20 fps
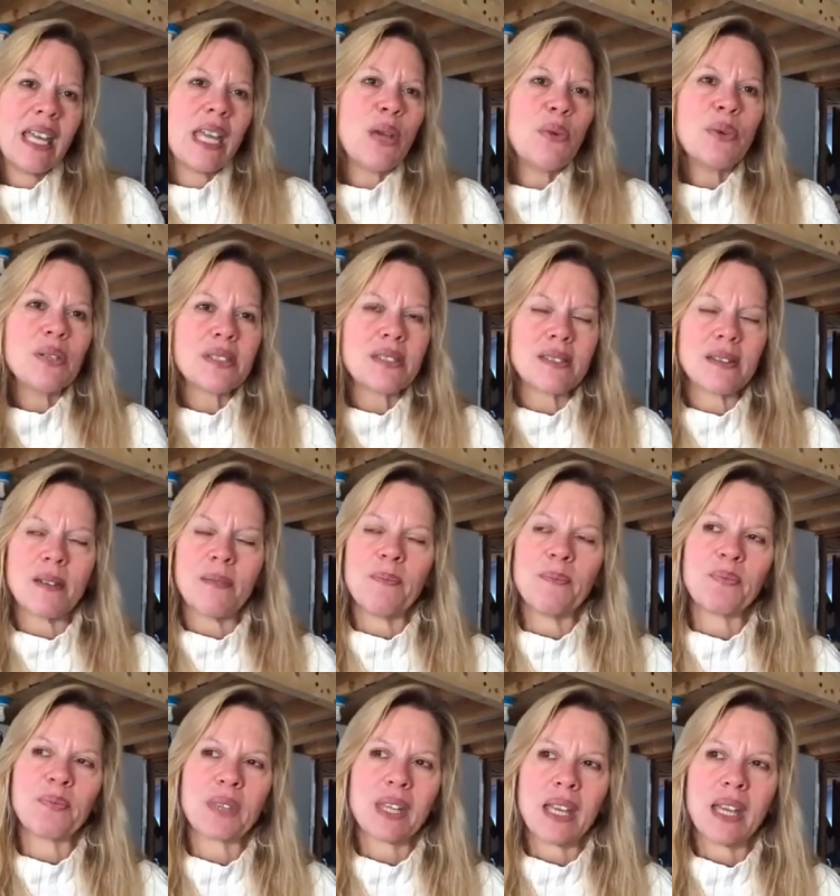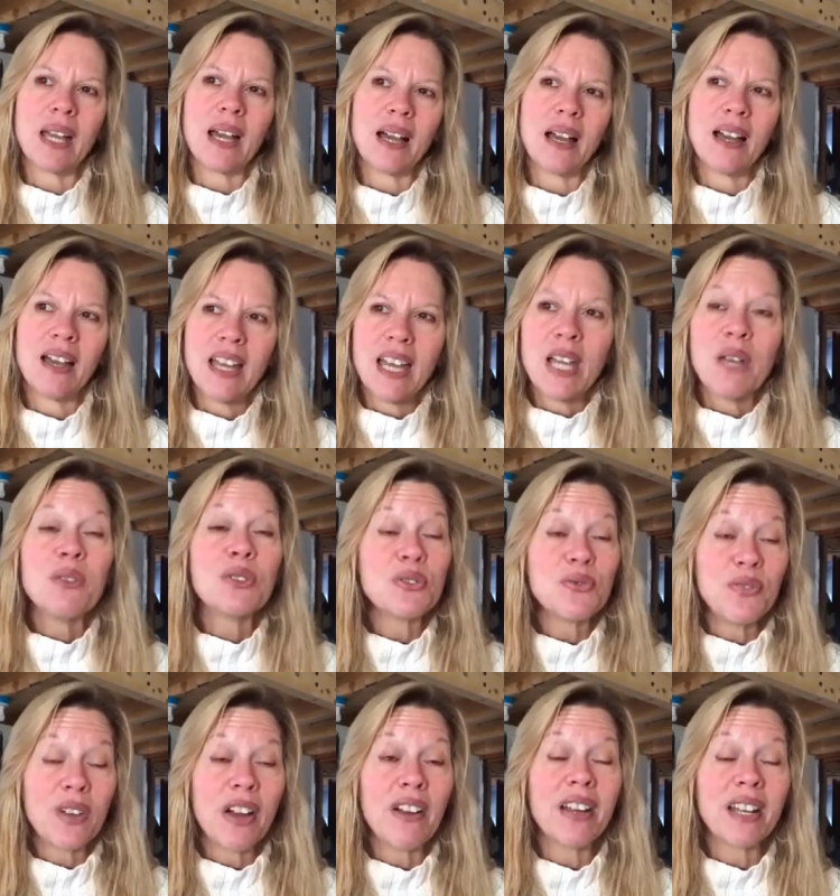he was, he
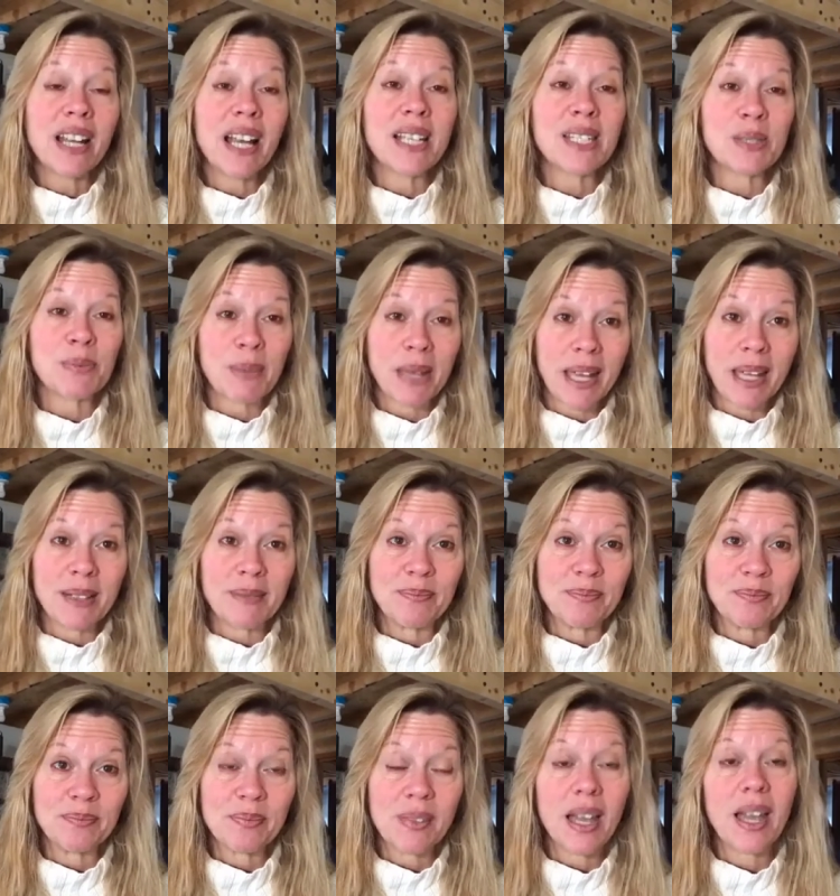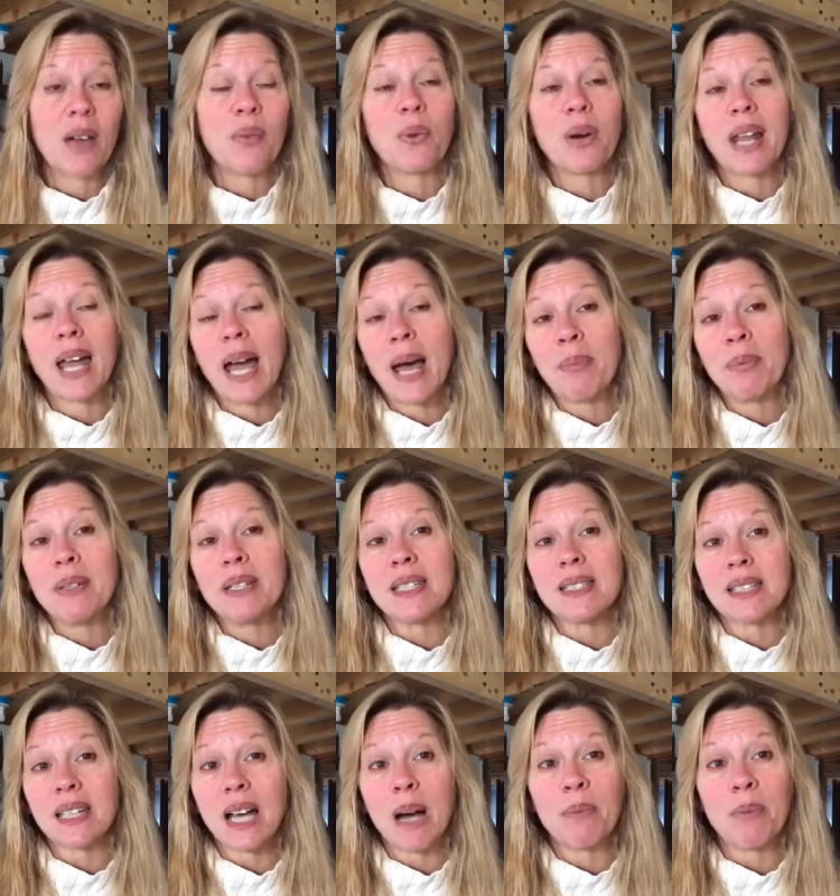was a very nice man. And what happened
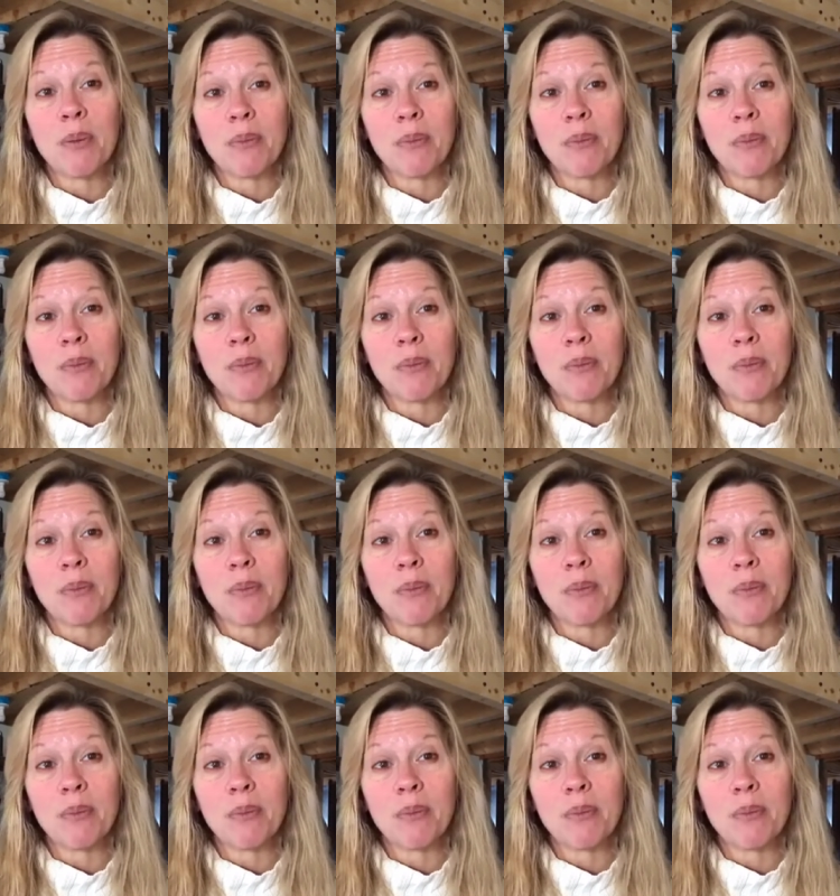is a